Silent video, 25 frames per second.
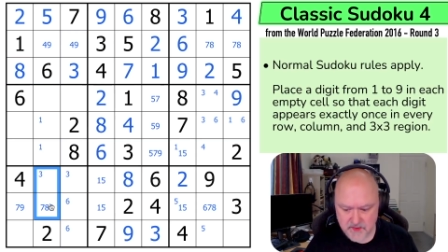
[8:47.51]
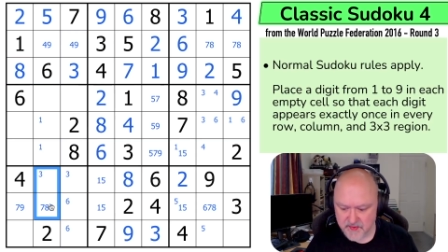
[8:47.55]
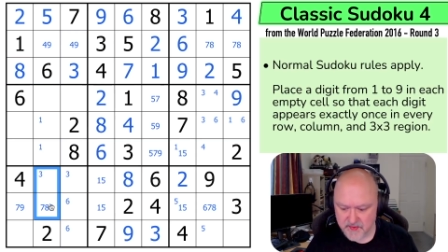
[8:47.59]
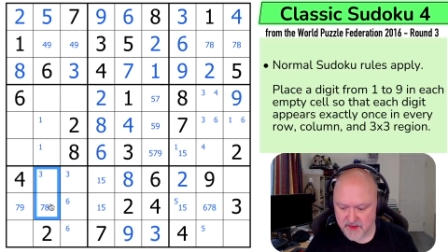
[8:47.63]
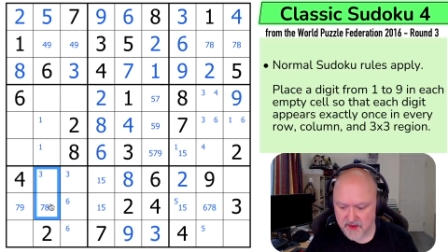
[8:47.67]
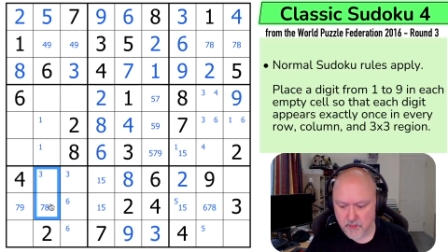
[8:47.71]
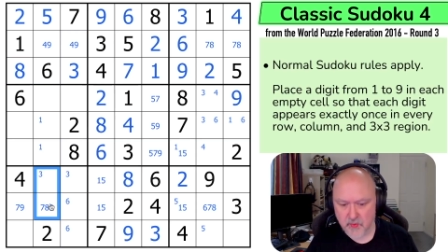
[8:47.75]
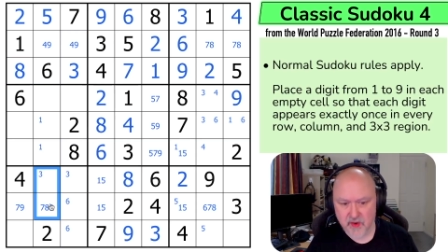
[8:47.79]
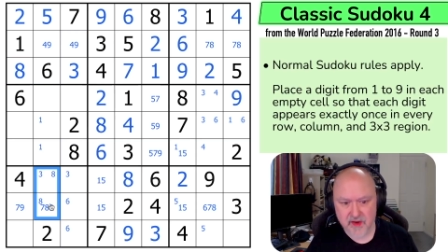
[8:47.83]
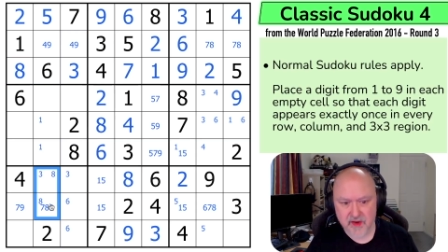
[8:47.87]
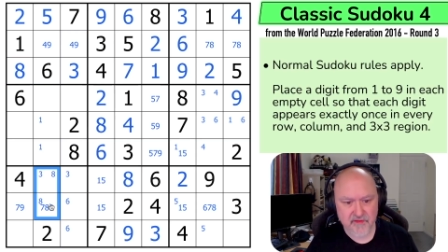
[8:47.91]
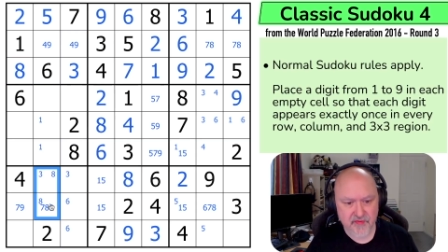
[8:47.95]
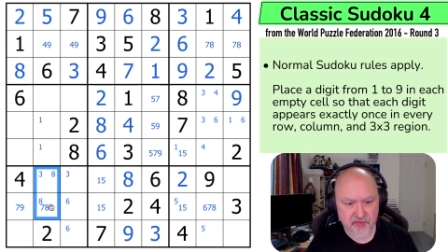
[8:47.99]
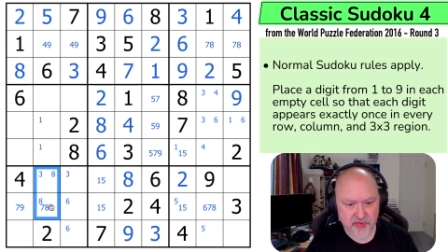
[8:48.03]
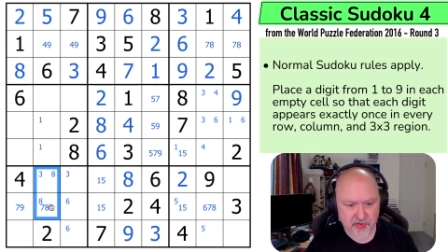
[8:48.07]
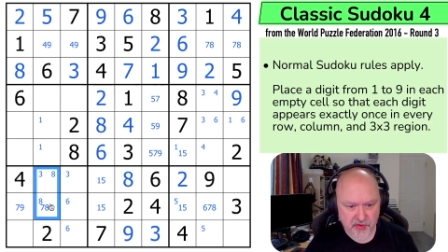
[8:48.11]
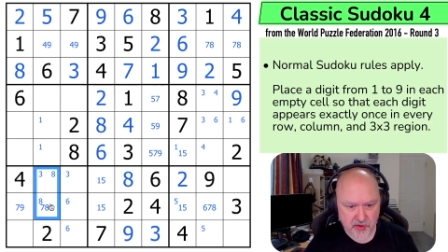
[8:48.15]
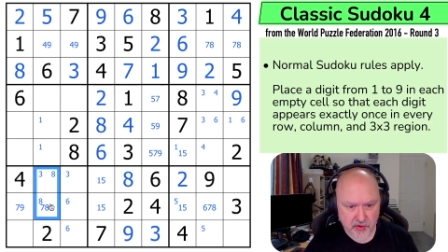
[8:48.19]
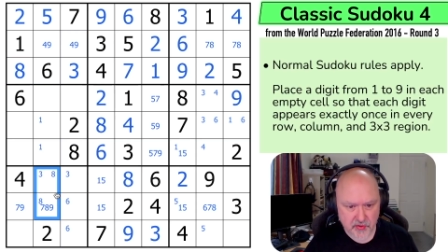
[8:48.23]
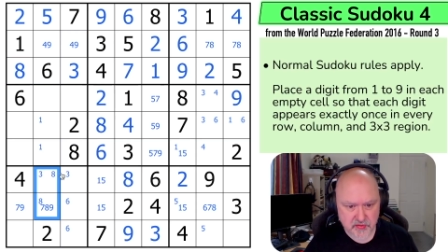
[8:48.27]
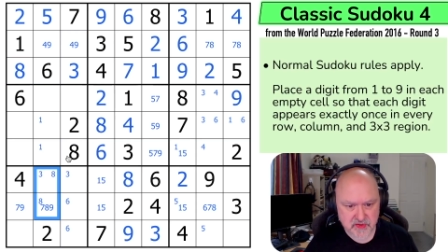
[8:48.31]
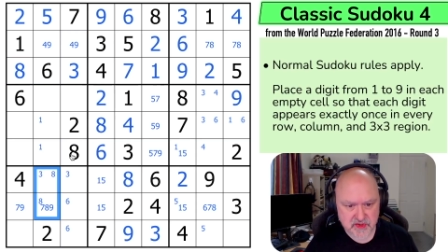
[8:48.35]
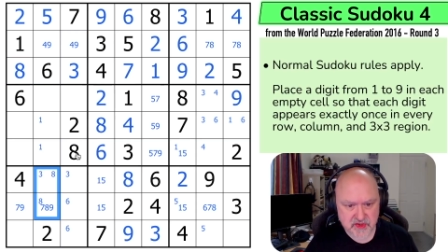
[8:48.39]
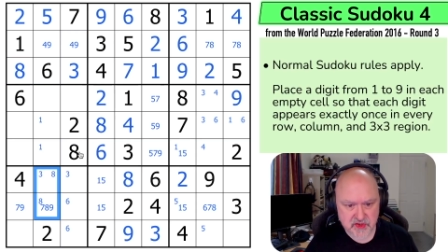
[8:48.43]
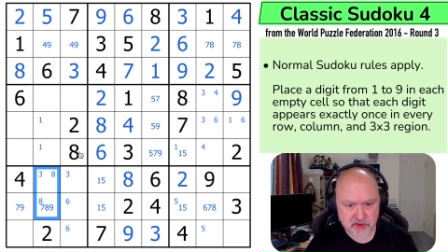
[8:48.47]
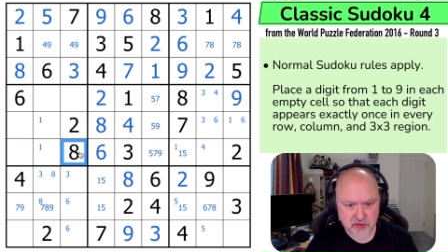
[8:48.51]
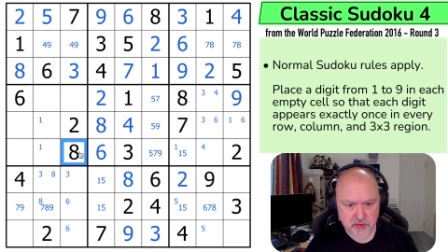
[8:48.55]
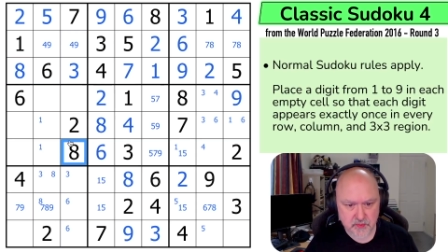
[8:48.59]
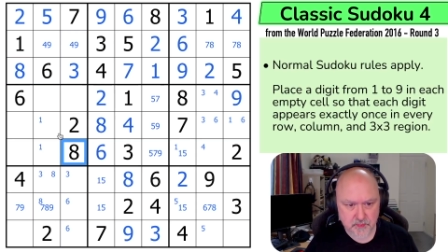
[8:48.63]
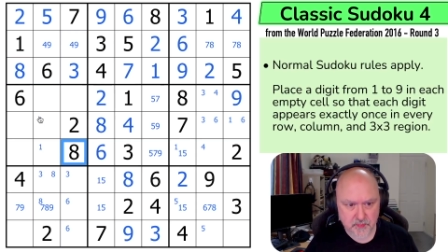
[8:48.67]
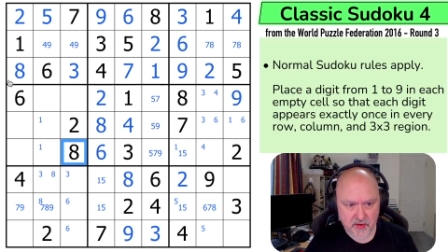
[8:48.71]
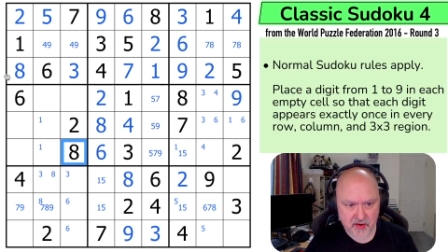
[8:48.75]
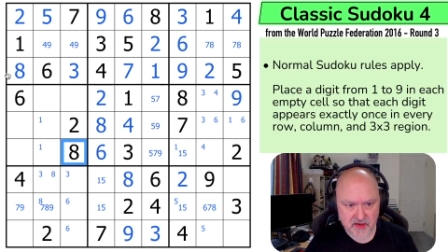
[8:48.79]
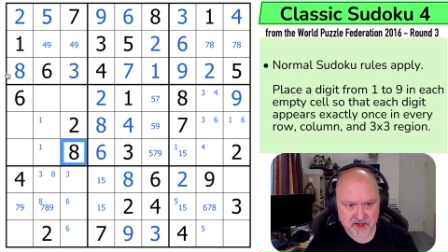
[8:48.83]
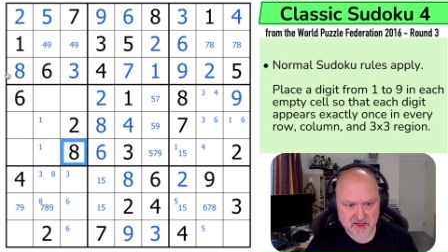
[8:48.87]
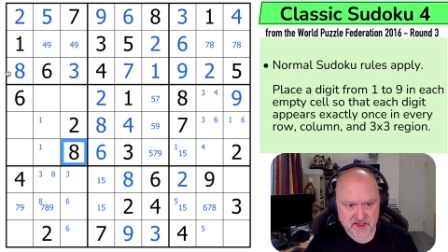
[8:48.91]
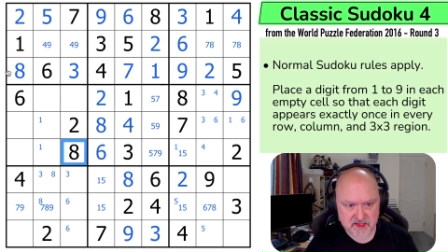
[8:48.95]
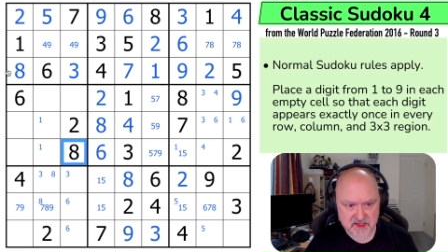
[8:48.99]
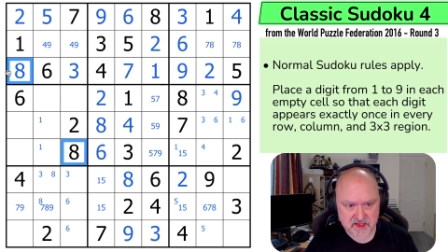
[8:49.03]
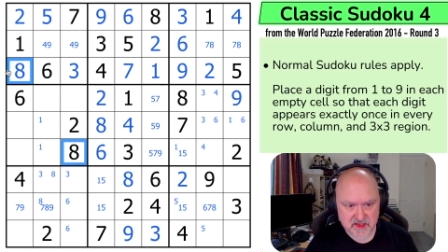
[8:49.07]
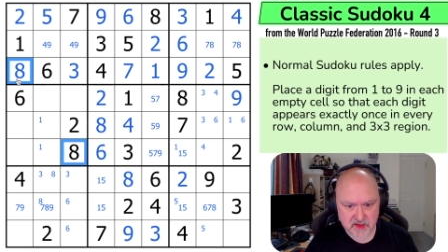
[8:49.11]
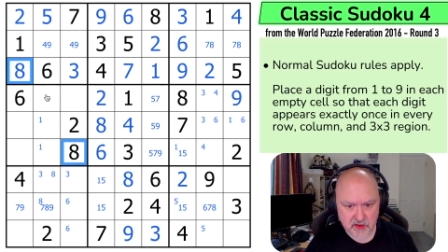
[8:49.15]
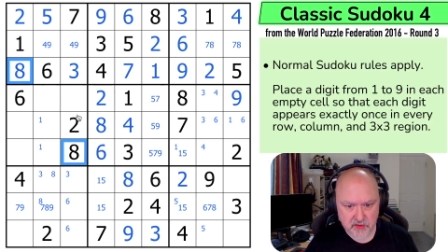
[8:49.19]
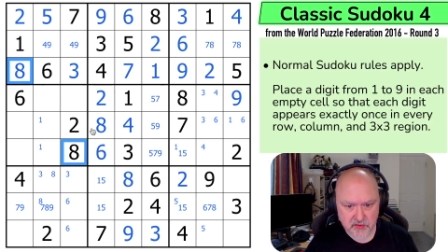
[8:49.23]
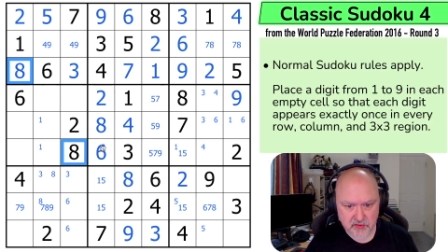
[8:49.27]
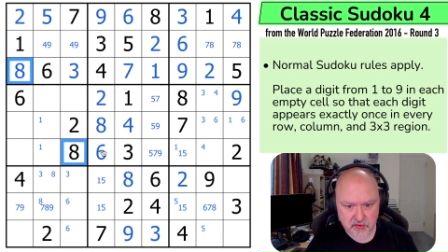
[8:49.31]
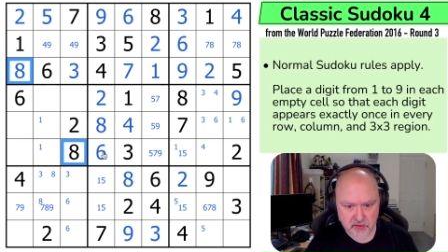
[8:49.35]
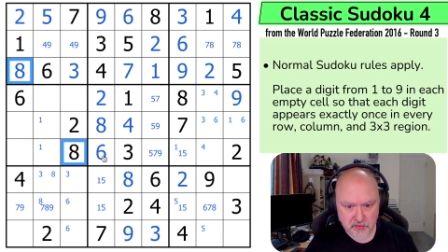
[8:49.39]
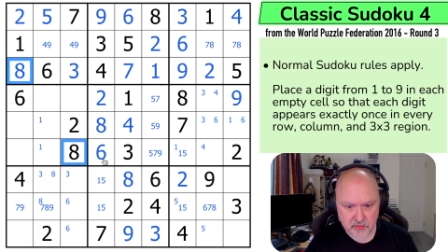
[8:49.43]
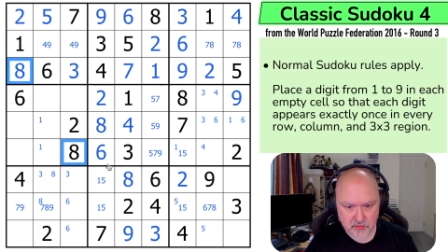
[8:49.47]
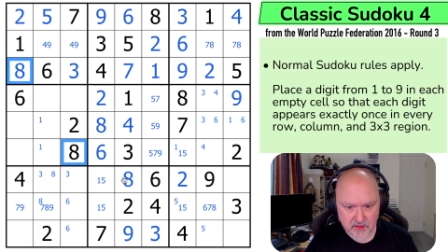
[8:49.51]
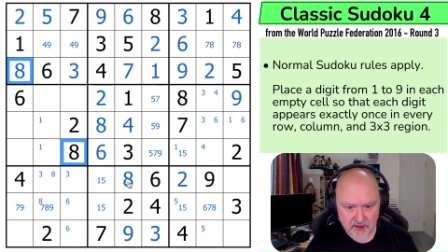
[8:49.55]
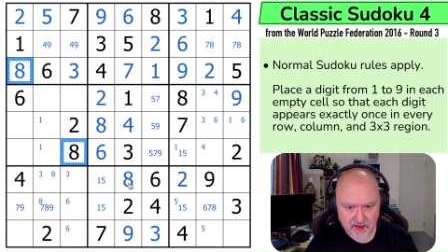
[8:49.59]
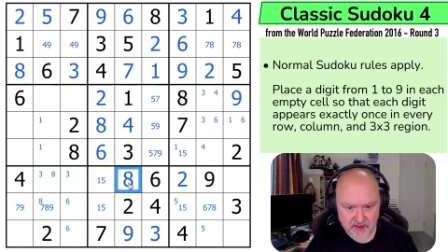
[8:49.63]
be in one of those two by Sudoku,